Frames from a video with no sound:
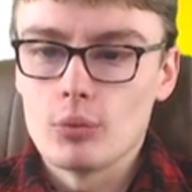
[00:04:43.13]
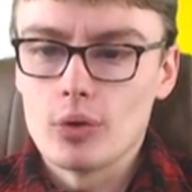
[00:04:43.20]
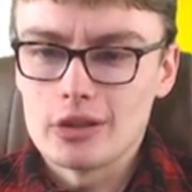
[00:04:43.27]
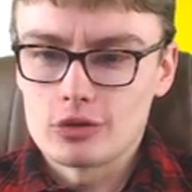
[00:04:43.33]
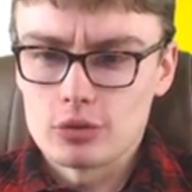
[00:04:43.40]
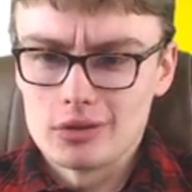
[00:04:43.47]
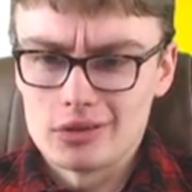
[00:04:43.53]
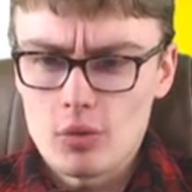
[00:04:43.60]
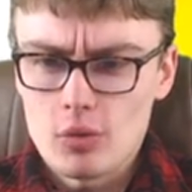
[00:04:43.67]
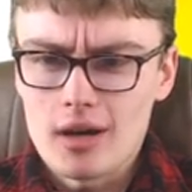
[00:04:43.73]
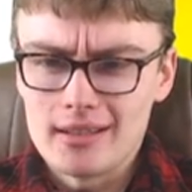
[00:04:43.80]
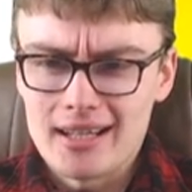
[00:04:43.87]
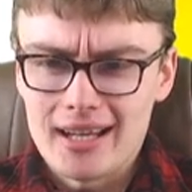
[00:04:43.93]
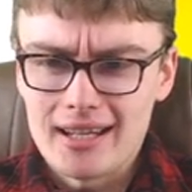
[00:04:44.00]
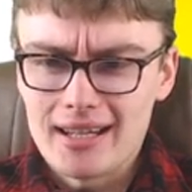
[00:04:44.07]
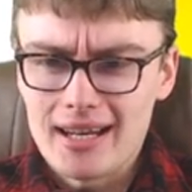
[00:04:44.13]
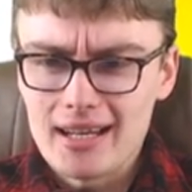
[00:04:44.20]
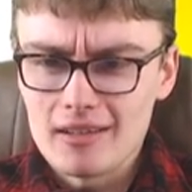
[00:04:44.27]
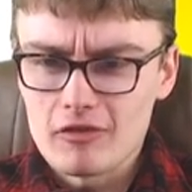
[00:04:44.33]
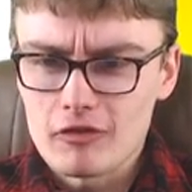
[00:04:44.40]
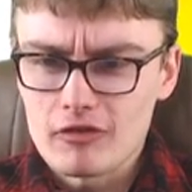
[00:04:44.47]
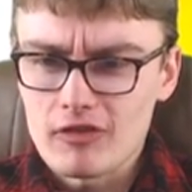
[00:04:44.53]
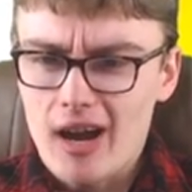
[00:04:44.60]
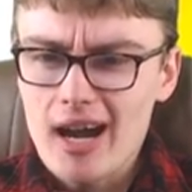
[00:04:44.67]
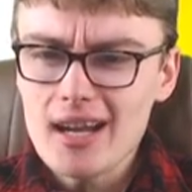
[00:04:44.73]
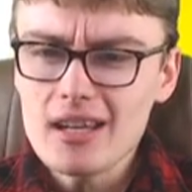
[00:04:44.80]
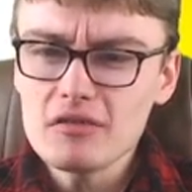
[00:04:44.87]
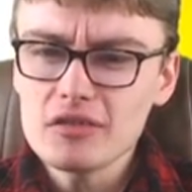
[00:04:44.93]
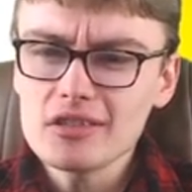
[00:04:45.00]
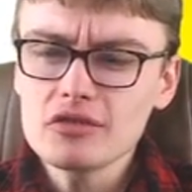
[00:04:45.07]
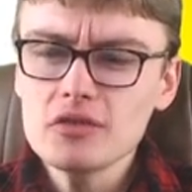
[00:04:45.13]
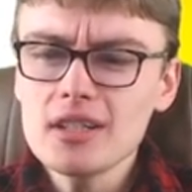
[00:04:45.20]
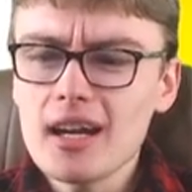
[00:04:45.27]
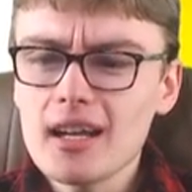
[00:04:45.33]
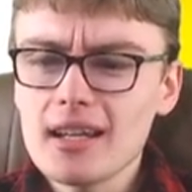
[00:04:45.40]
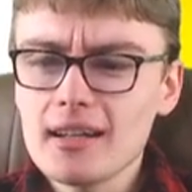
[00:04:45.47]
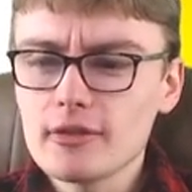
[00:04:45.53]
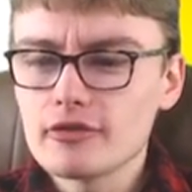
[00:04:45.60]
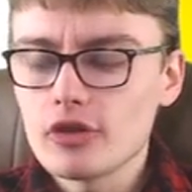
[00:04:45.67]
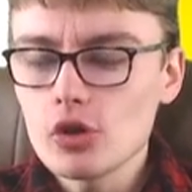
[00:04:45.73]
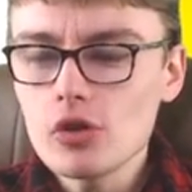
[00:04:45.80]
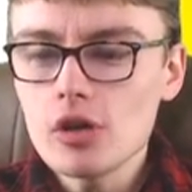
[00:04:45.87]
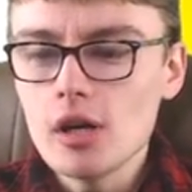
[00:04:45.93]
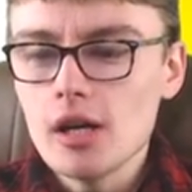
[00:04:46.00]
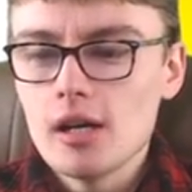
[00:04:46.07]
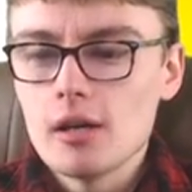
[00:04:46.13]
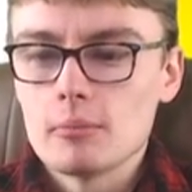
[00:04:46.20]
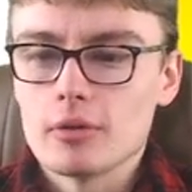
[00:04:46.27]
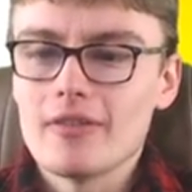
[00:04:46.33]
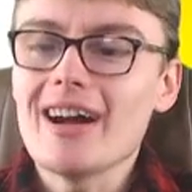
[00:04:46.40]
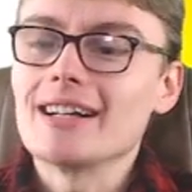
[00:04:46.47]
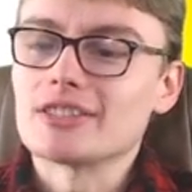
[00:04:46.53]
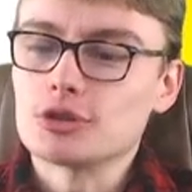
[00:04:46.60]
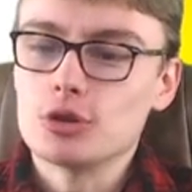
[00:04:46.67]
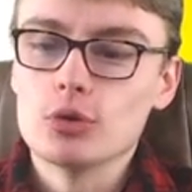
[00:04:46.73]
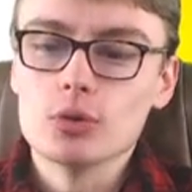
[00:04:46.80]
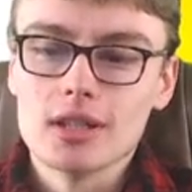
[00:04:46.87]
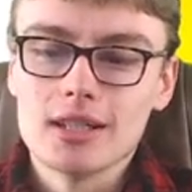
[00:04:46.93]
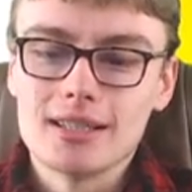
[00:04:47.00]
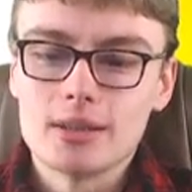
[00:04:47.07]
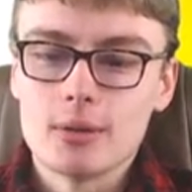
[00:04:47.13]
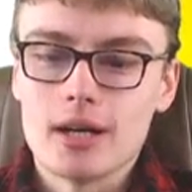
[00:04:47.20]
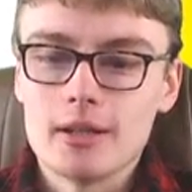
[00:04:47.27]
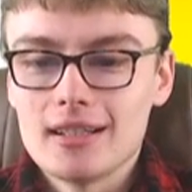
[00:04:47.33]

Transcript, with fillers: which was, what, 1985 or something? 1984? But that's cool anyway.